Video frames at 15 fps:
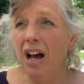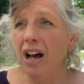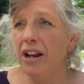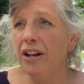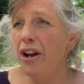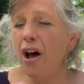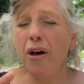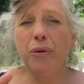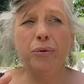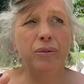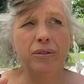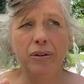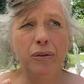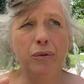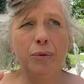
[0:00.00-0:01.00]
known
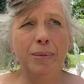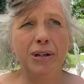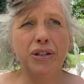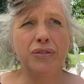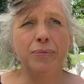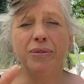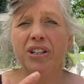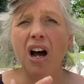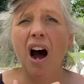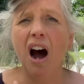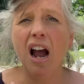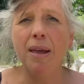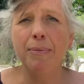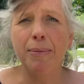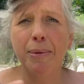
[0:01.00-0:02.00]
almost from
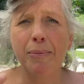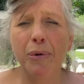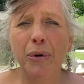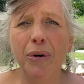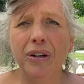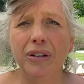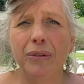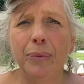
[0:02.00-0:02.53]
time immemorial.